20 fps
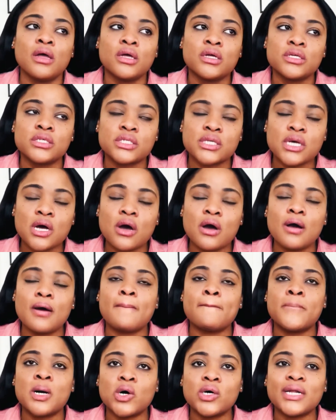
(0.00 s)
So,
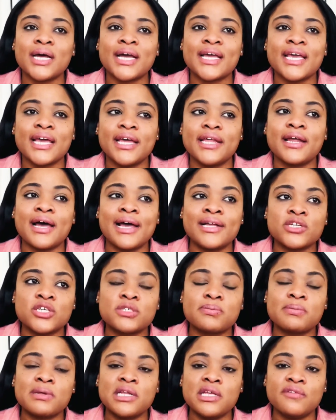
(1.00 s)
but again, I just
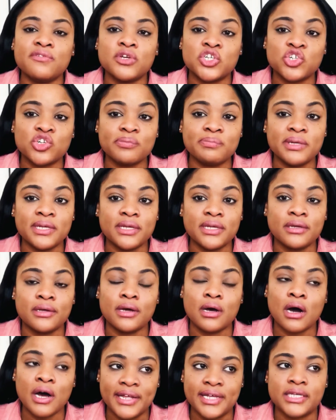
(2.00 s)
believe you should be
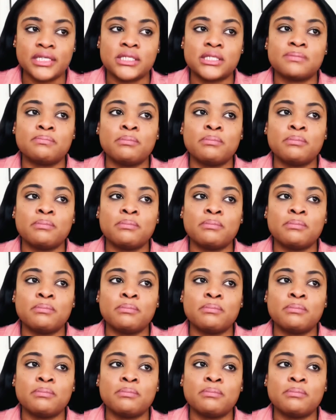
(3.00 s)
honest,